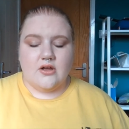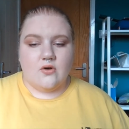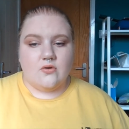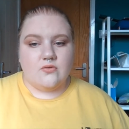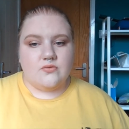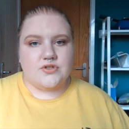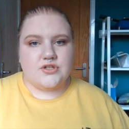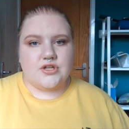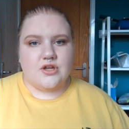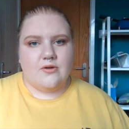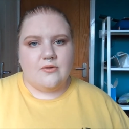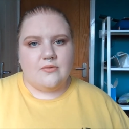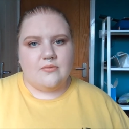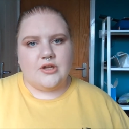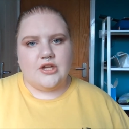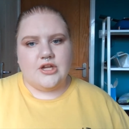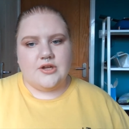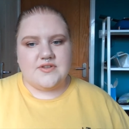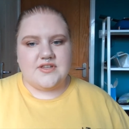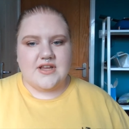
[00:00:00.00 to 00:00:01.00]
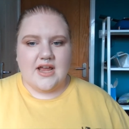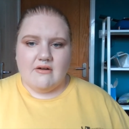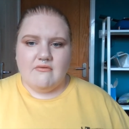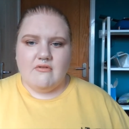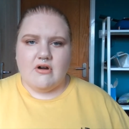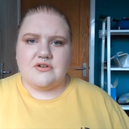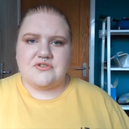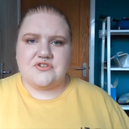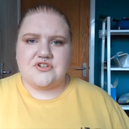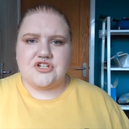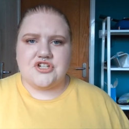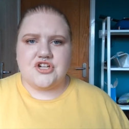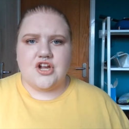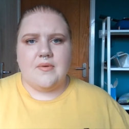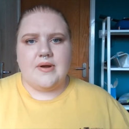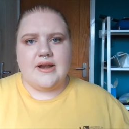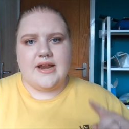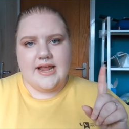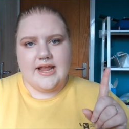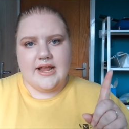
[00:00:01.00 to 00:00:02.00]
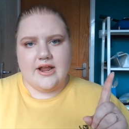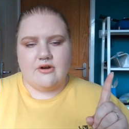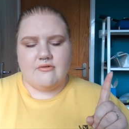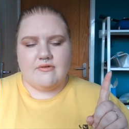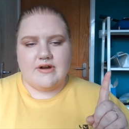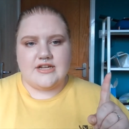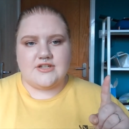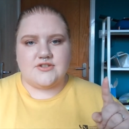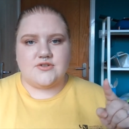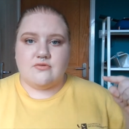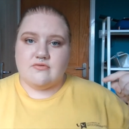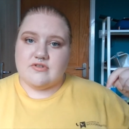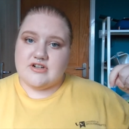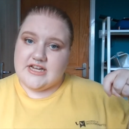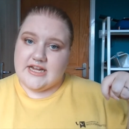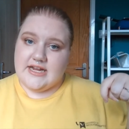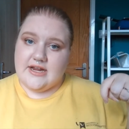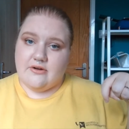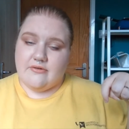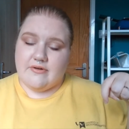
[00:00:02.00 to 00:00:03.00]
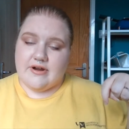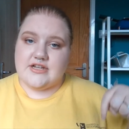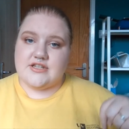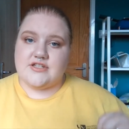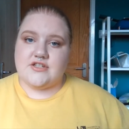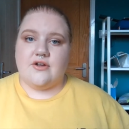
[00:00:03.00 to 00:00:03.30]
Also, use arrows to show an increase or a decrease.